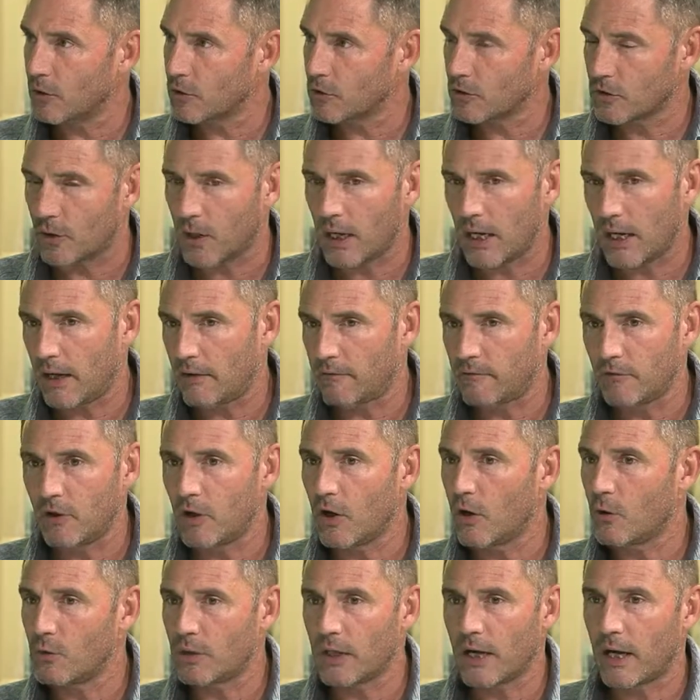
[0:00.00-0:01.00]
So I have
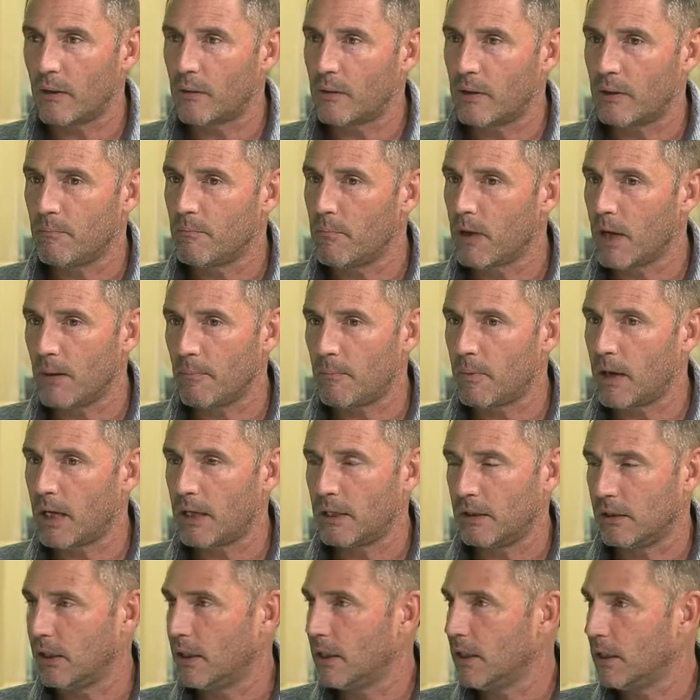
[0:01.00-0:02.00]
no doubt in my
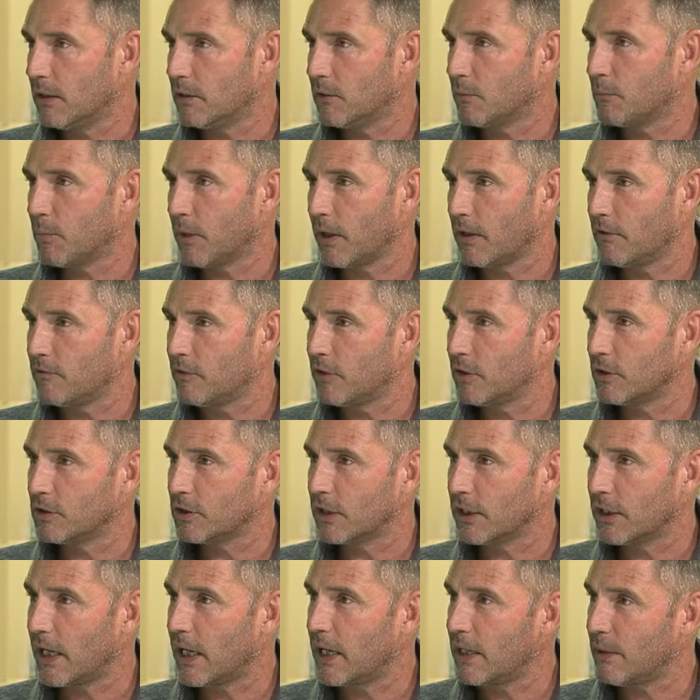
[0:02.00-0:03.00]
mind that he could play
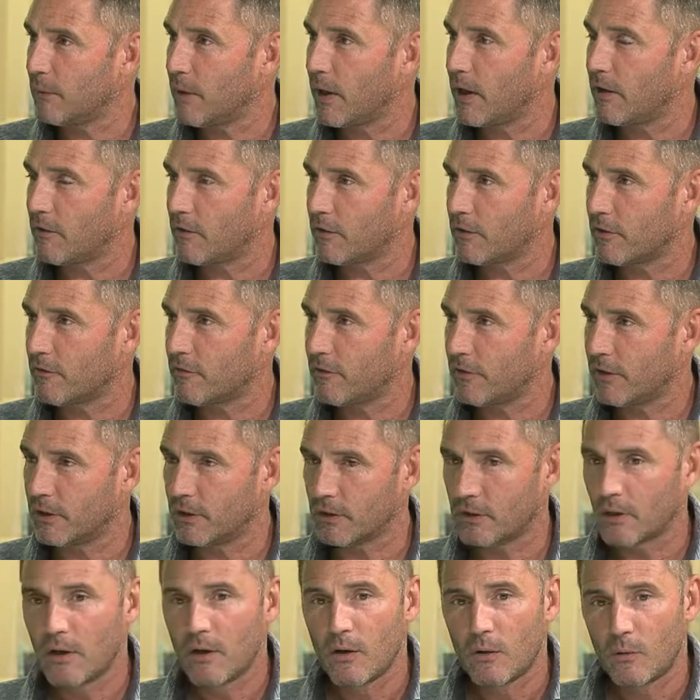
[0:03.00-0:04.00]
virtually anywhere on the
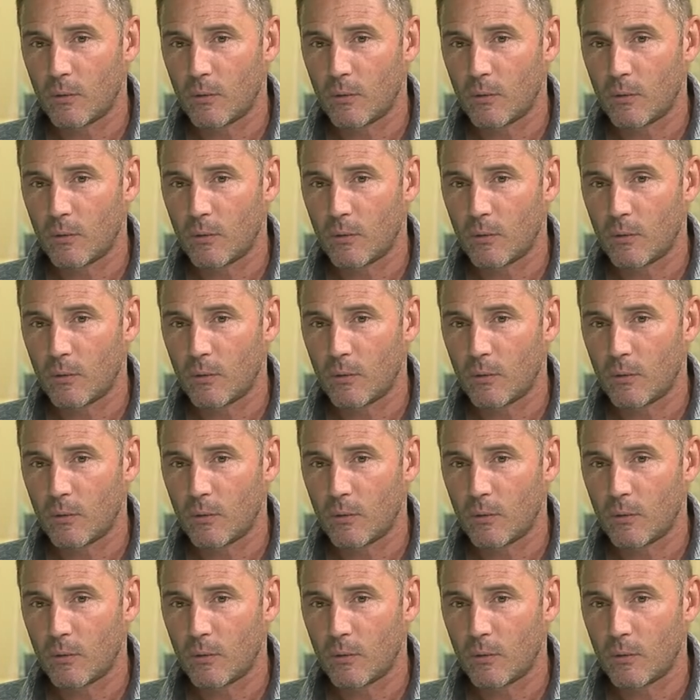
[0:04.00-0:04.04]
field.